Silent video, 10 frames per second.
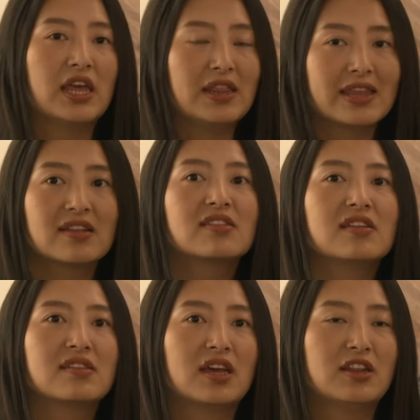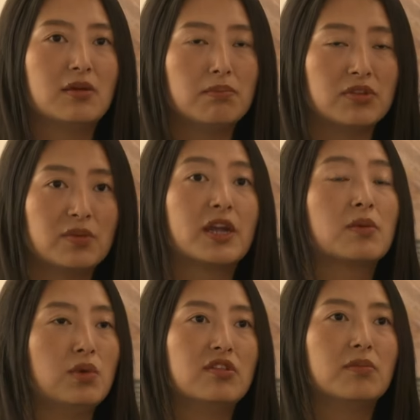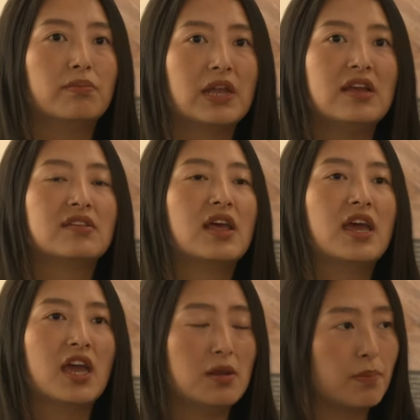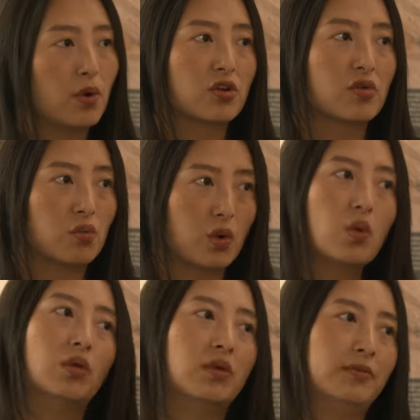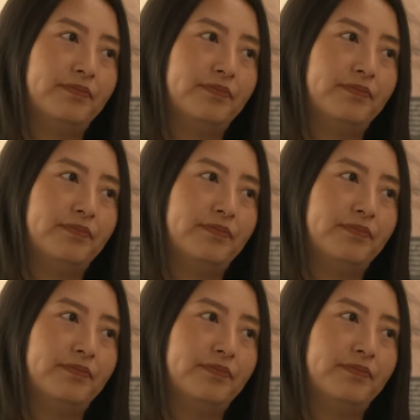in that sense, I think Tibet Museum plays an important role.